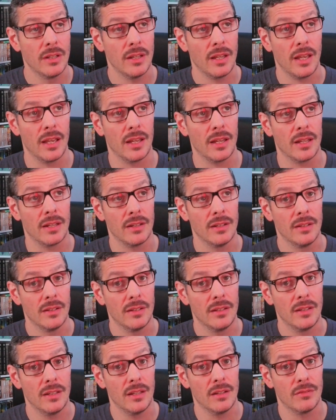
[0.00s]
And
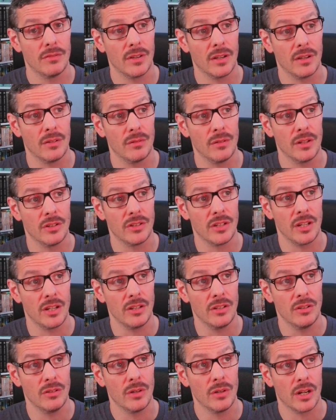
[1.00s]
if I entertained
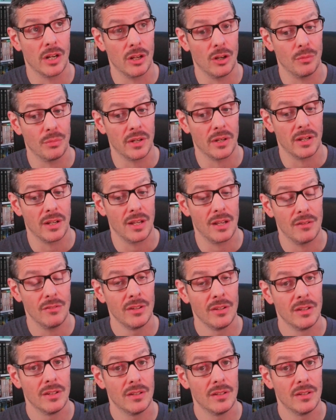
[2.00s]
you, and I hope that I have,